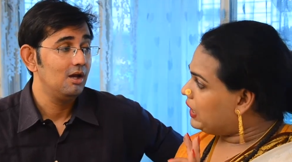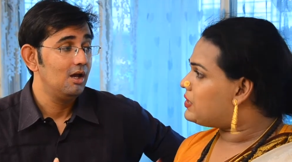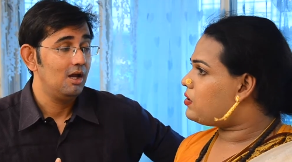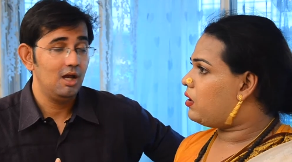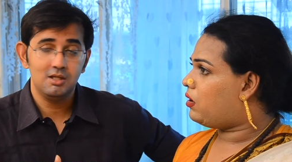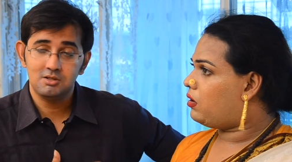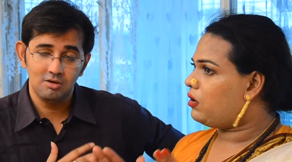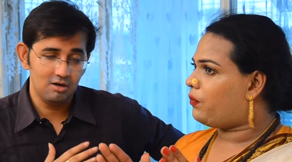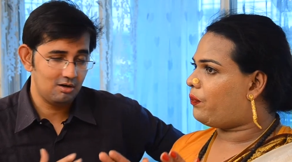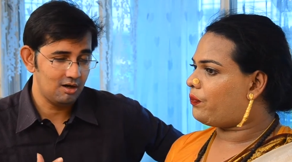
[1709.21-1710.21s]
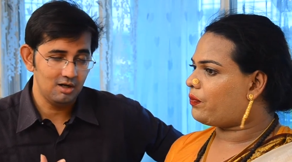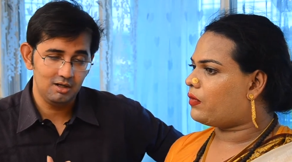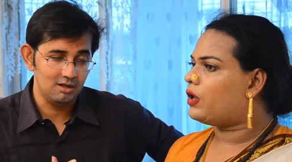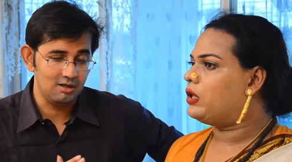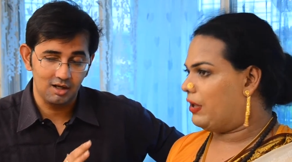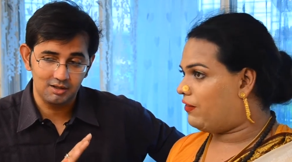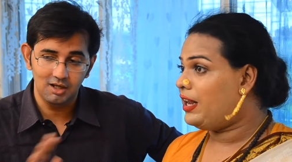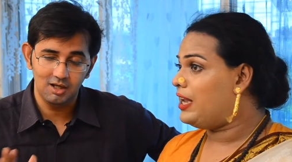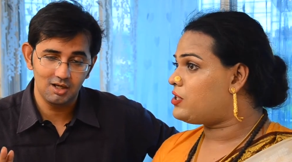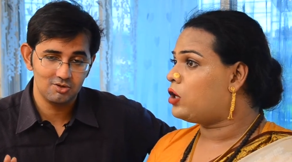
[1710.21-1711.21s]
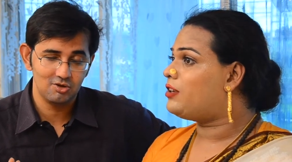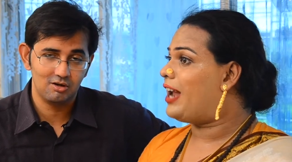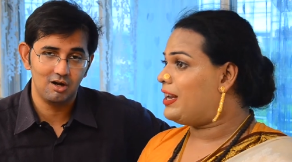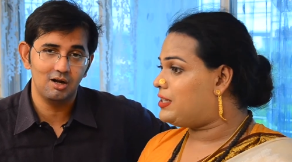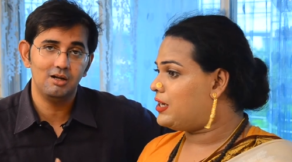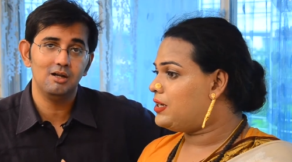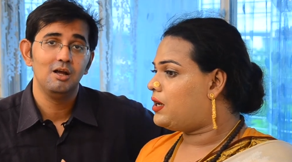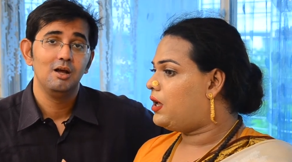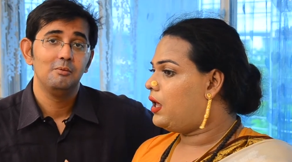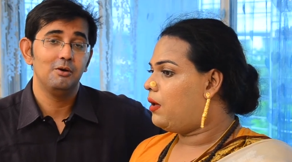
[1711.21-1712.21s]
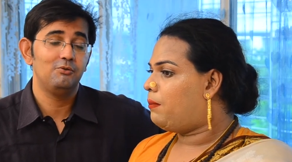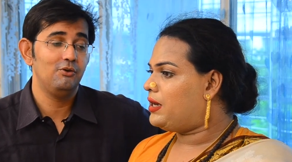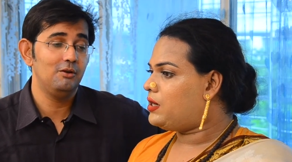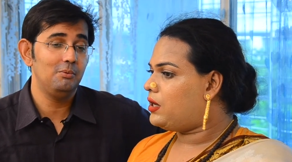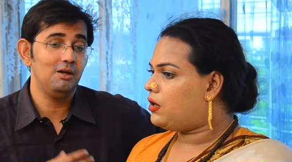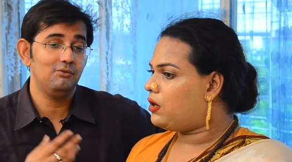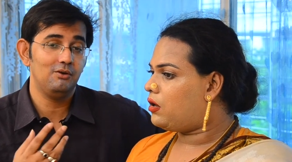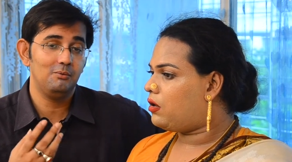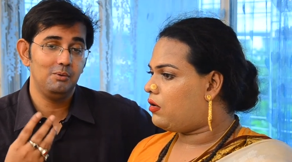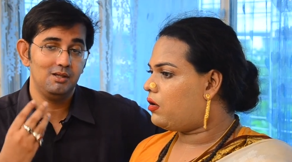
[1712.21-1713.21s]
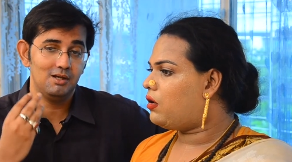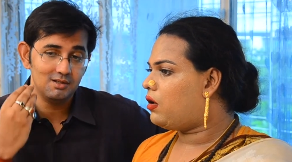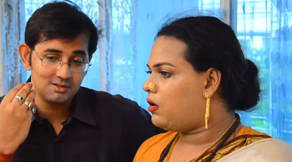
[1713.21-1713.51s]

Speaker 1: it's, it's not granted. Nothing is not, not granted. granted but, but Firby, Firby, there is